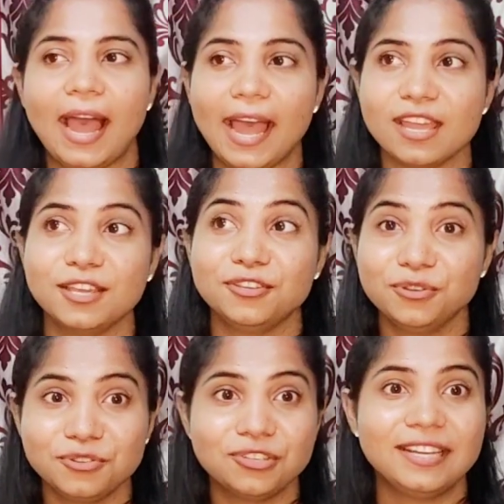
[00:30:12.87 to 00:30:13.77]
I
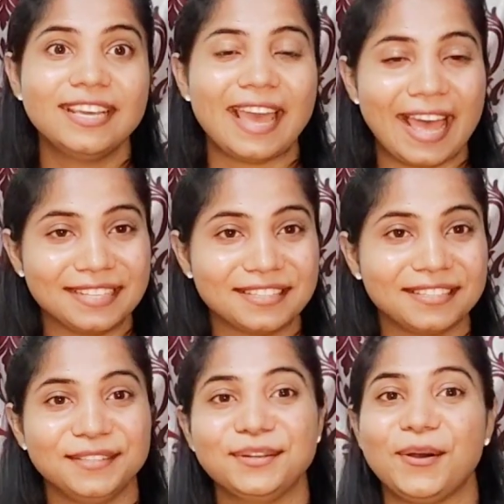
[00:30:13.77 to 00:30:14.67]
usually
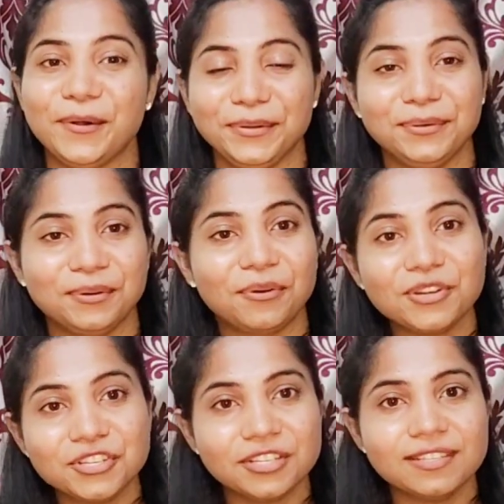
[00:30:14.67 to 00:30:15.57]
answer all your
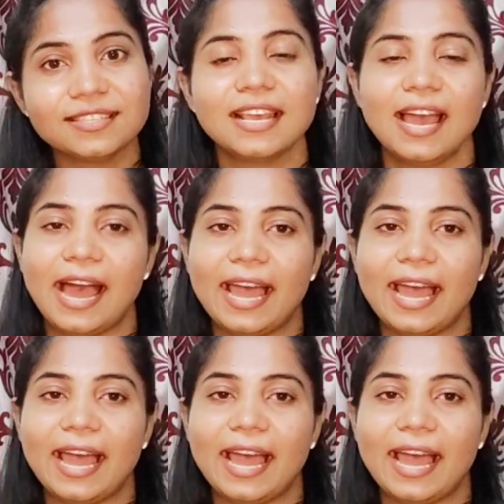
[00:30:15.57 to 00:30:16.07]
questions.